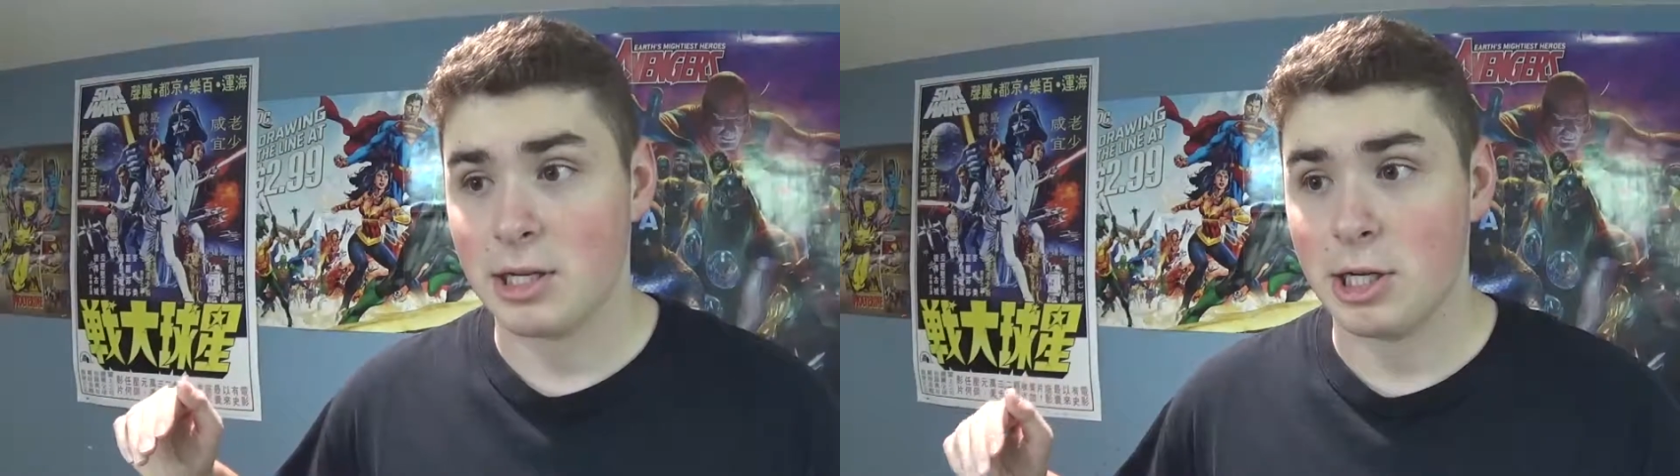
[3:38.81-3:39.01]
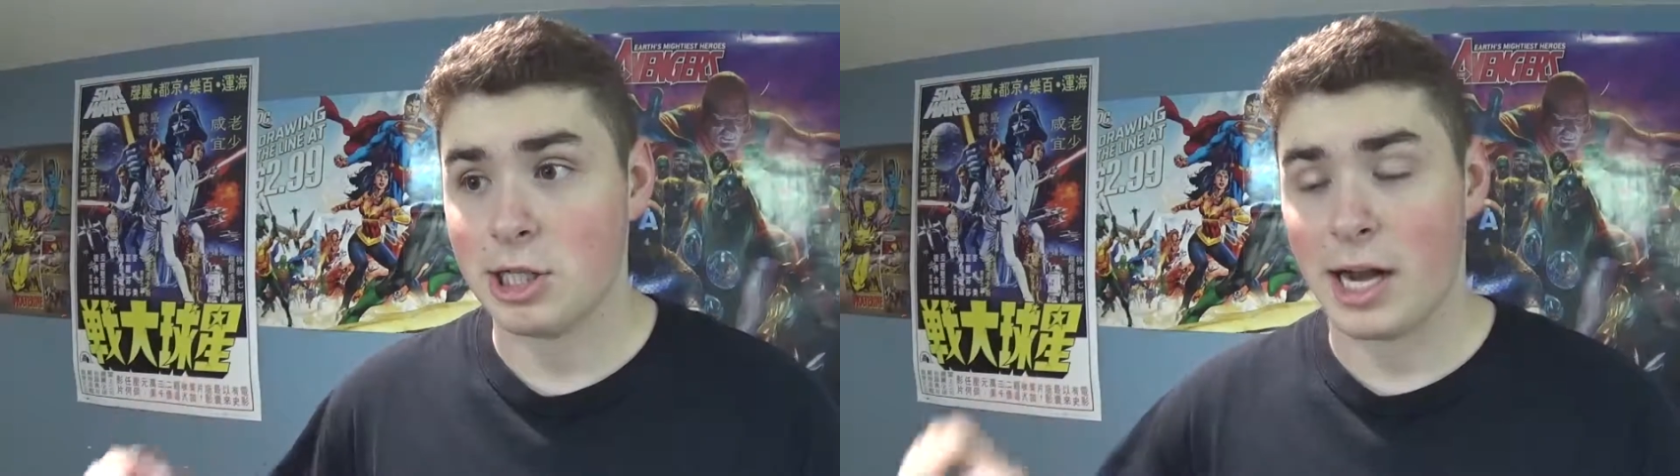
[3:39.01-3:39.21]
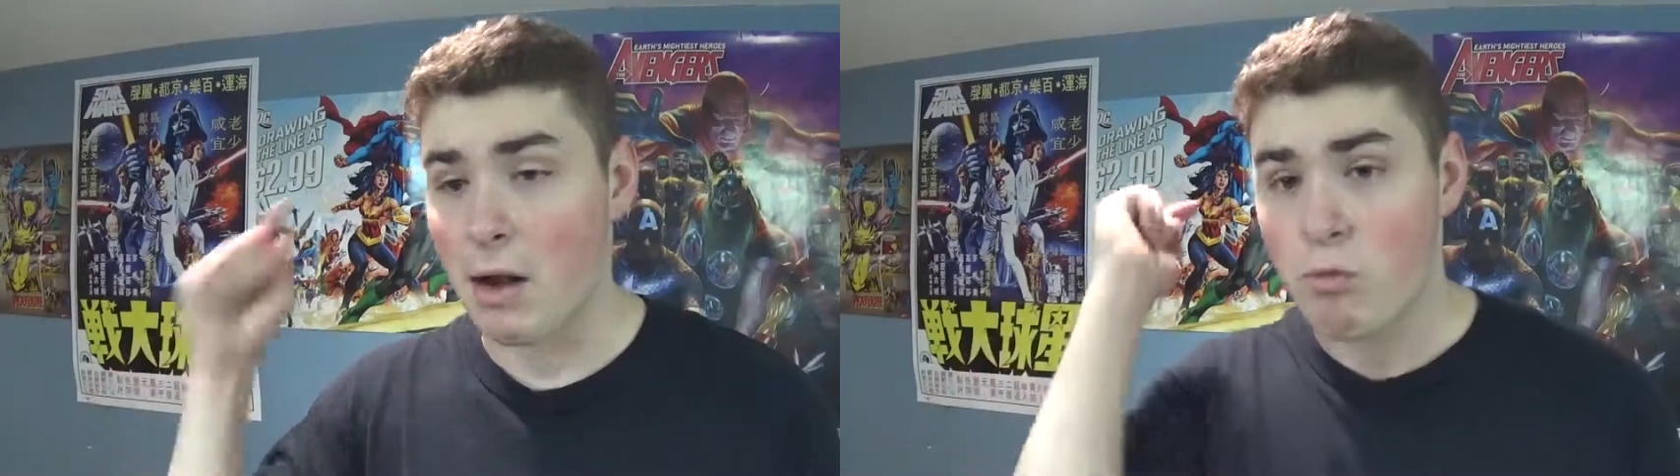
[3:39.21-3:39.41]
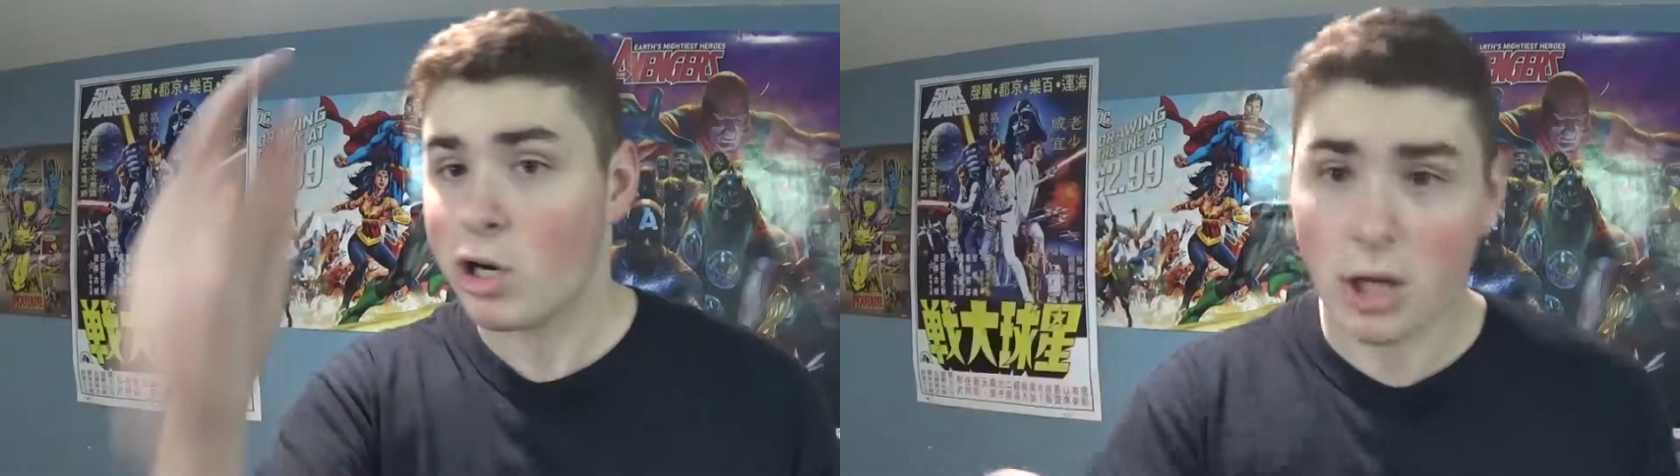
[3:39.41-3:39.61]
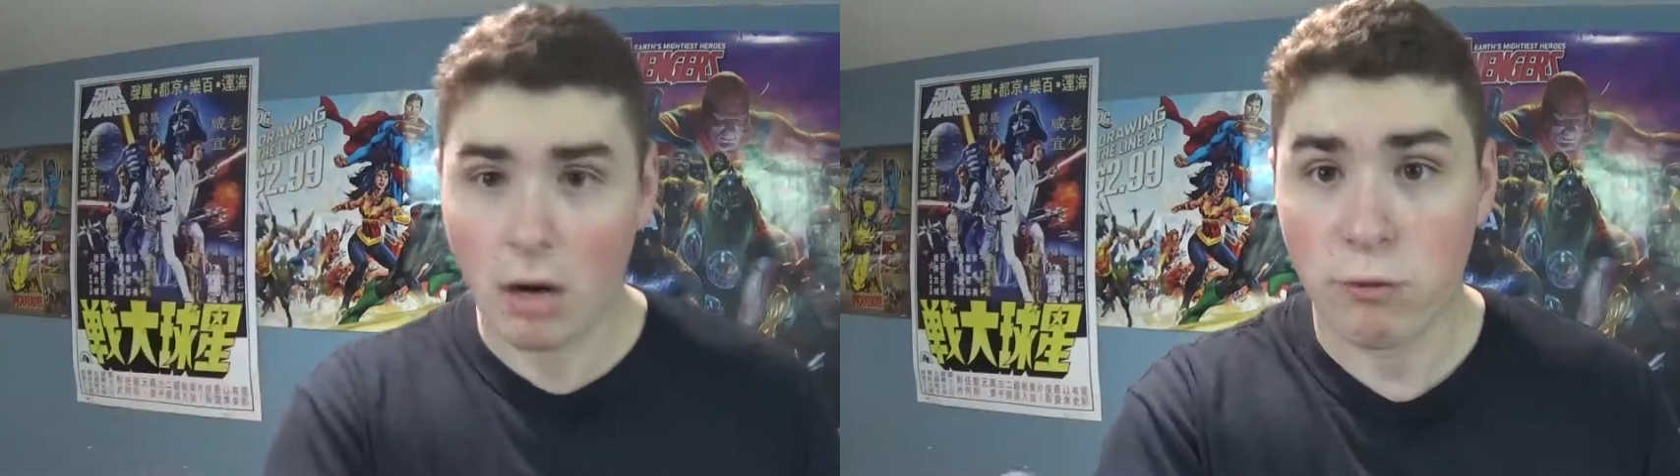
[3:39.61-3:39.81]
and he's like, I
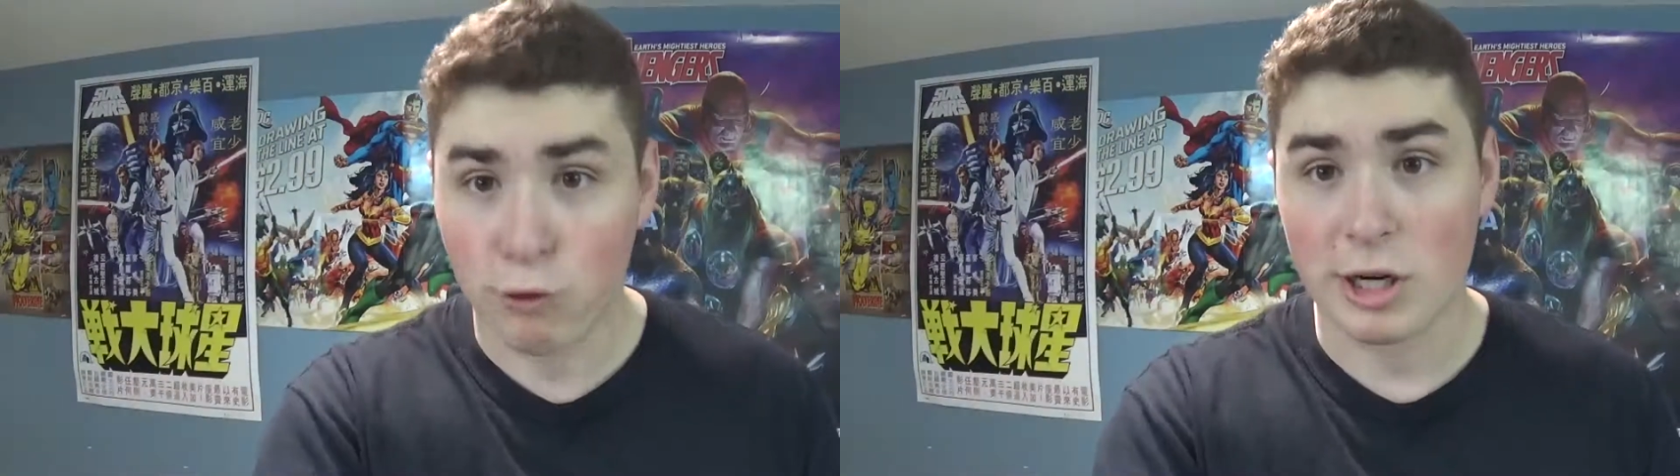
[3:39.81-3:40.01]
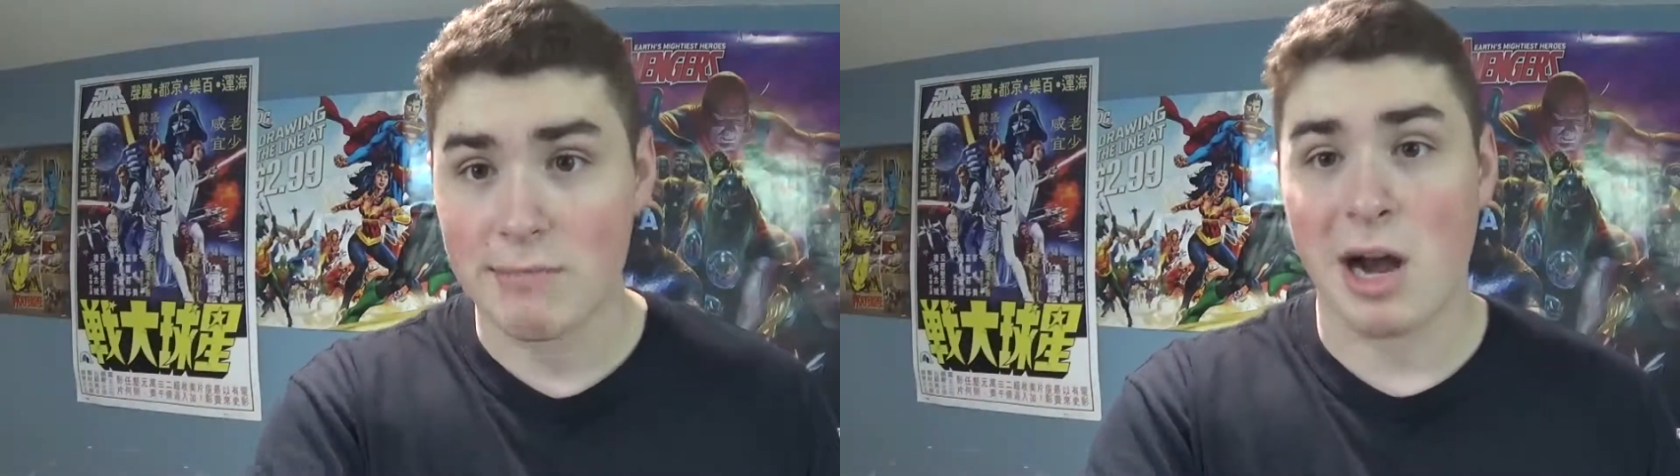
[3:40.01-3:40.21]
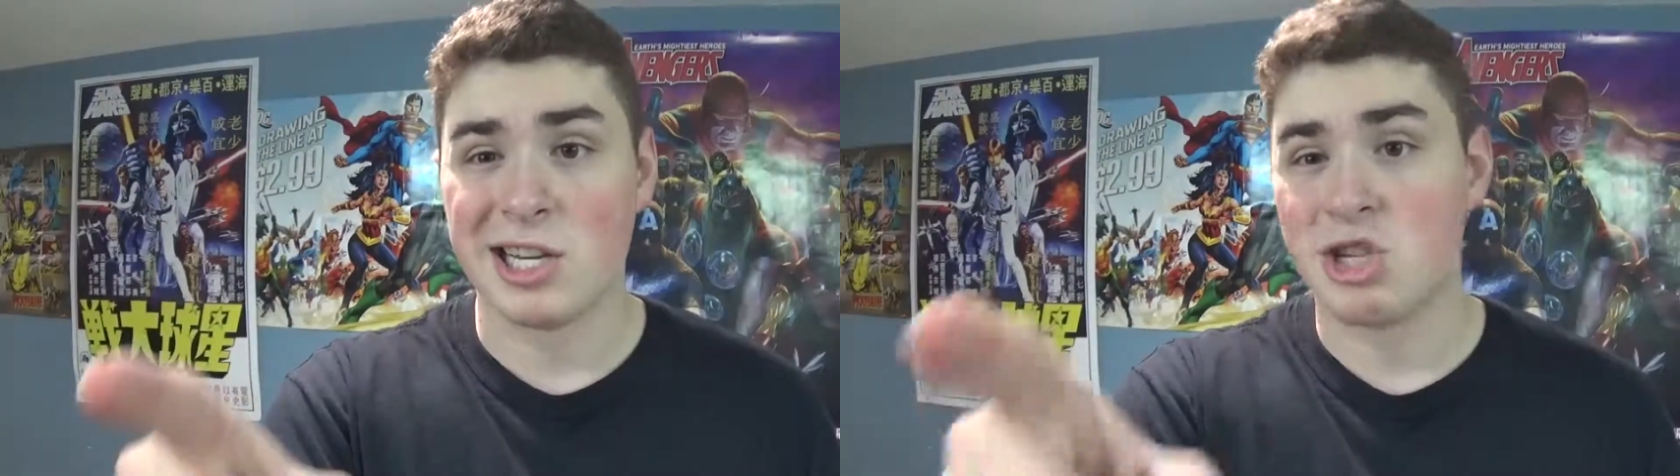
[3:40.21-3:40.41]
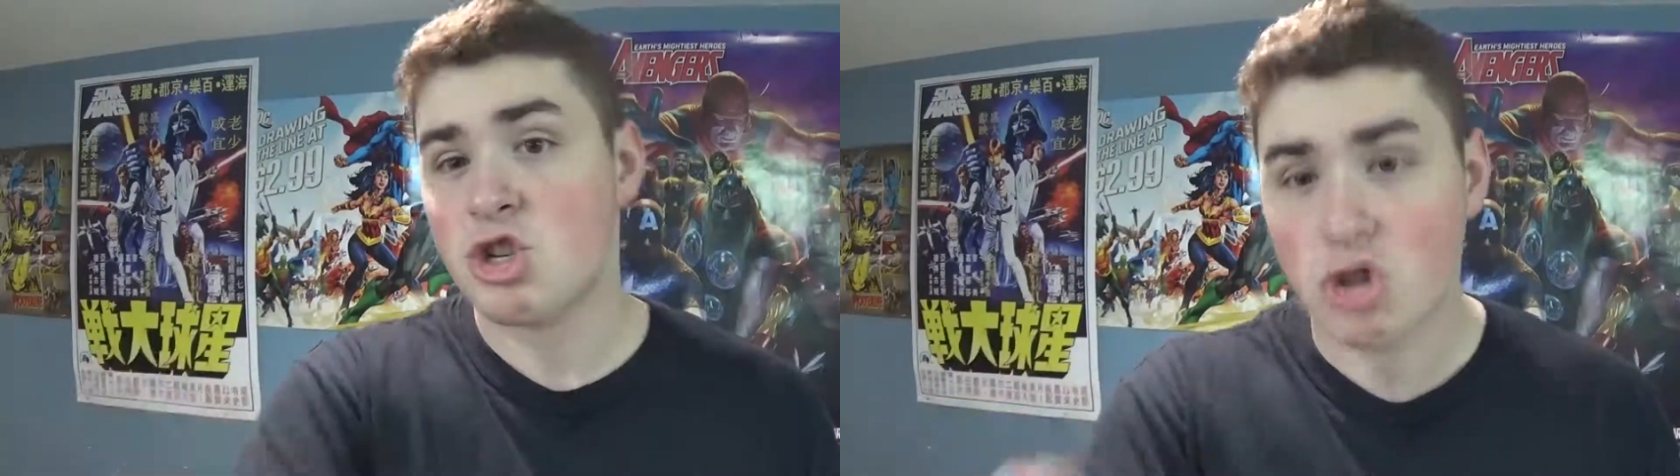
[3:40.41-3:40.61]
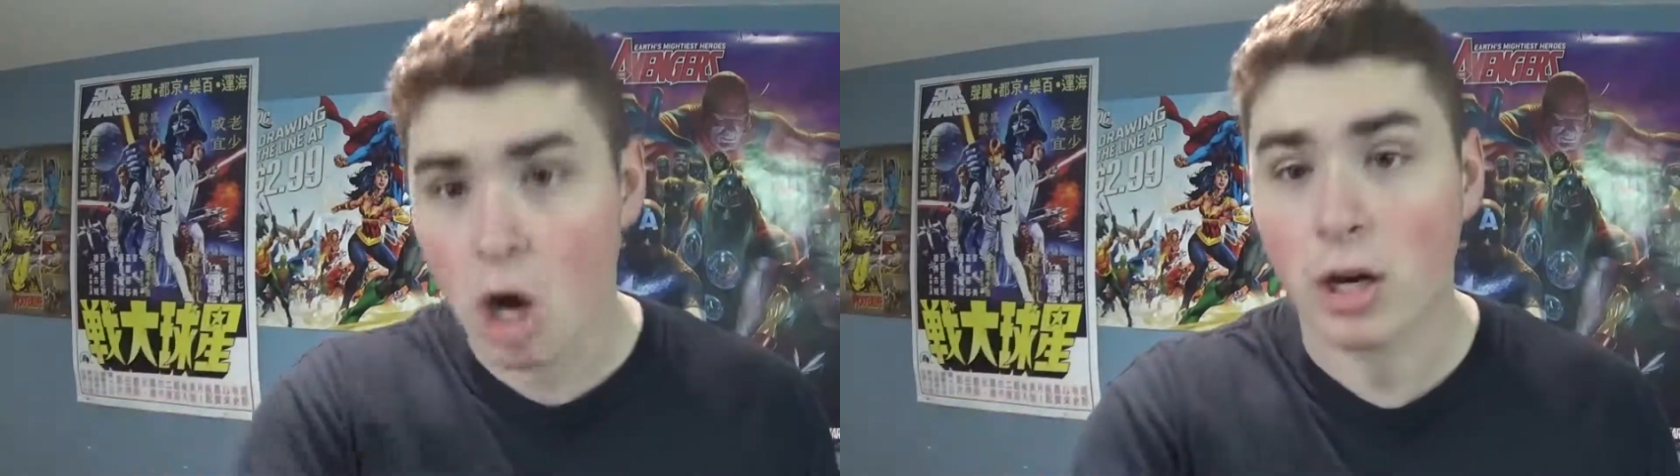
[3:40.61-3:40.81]
want you to free my
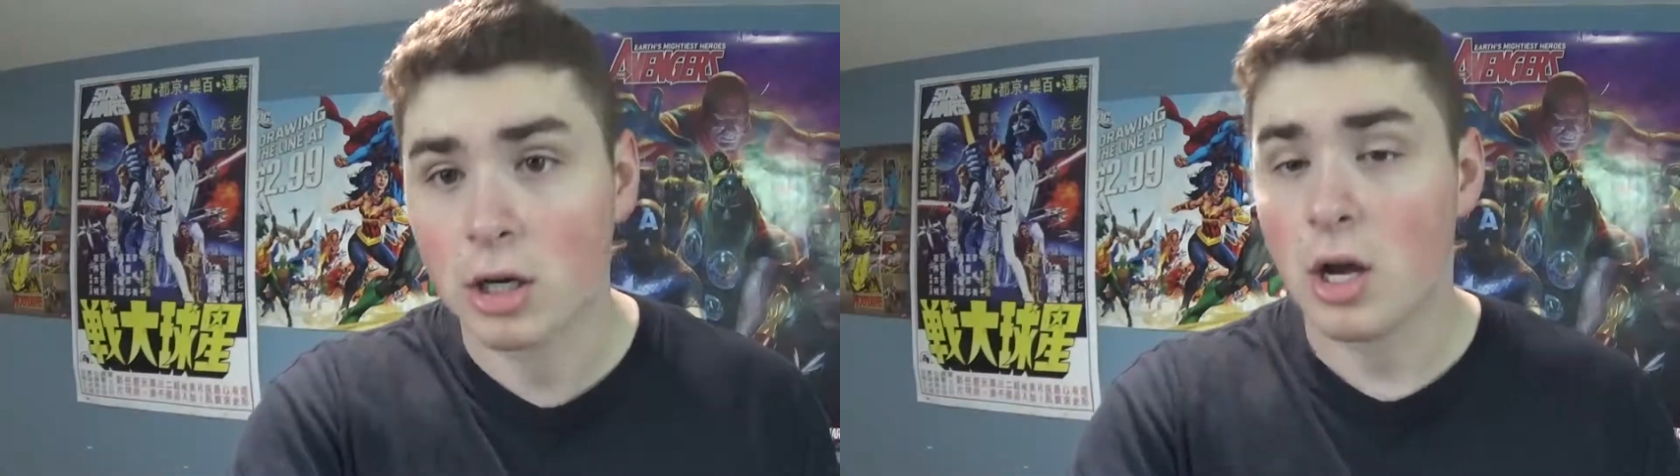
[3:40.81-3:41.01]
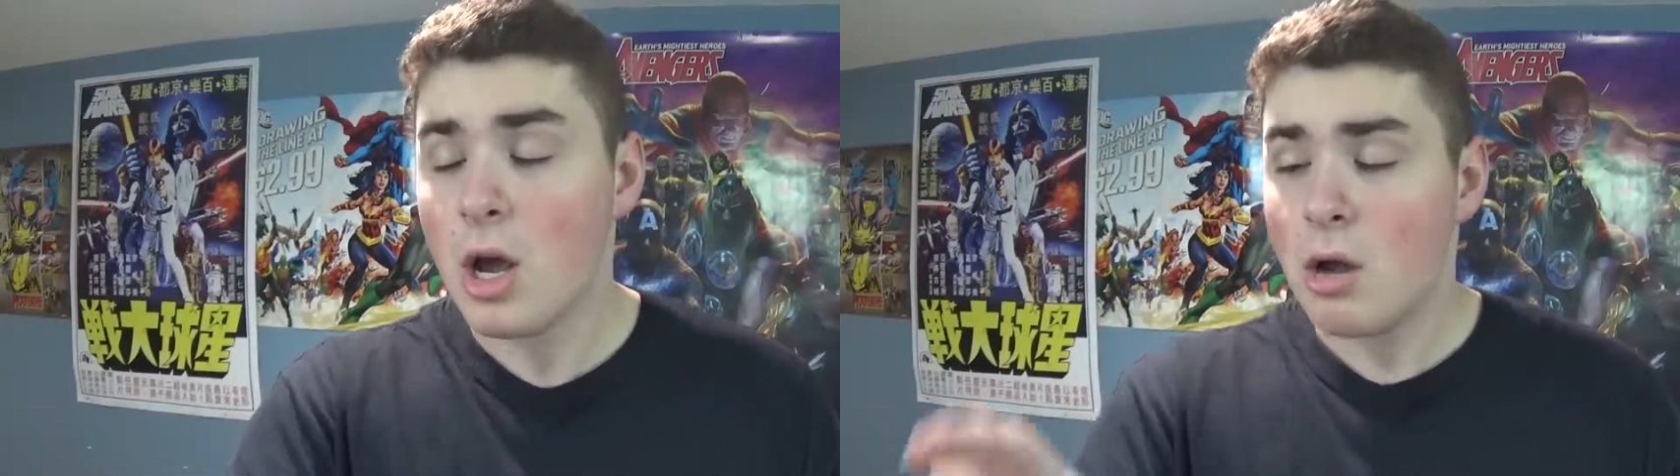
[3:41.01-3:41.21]
son,